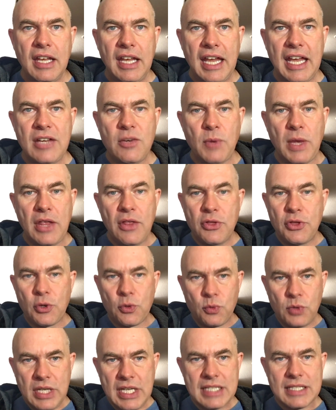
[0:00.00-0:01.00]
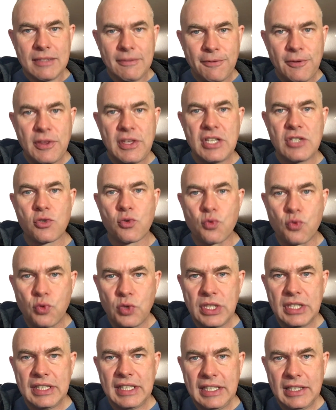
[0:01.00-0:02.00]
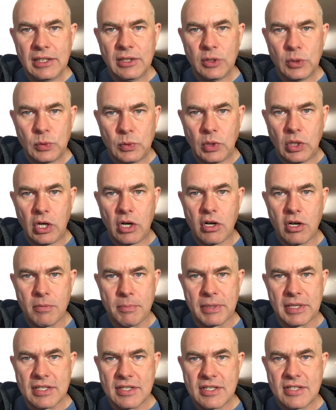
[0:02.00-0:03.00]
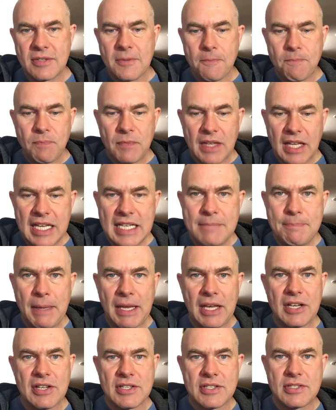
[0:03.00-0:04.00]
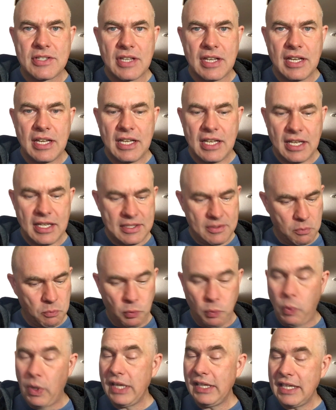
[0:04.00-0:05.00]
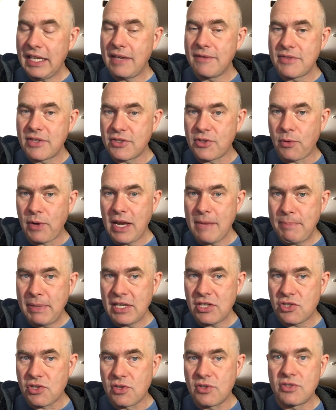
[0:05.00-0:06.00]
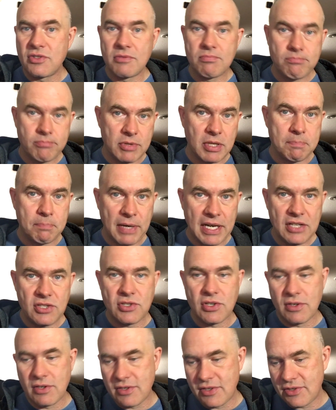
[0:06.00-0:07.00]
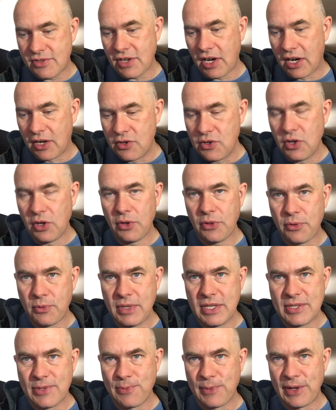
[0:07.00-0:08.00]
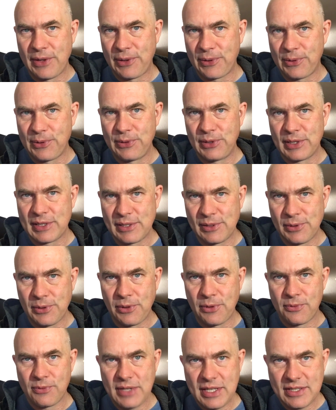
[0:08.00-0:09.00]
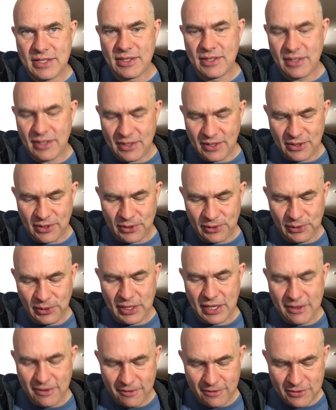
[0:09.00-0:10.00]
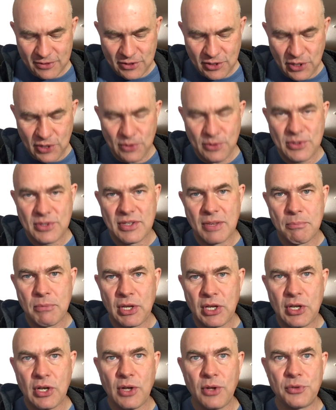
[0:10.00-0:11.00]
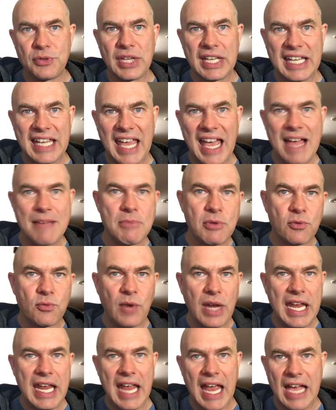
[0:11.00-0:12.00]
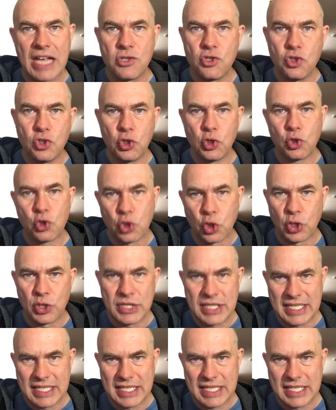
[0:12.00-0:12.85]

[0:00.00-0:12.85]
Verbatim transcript: Anyway, the reason for these really low orbits is because it's while it gives us great pictures, the pictures are not the reason why they're going this low. The reason they're looking to use something called the gamma ray and neutron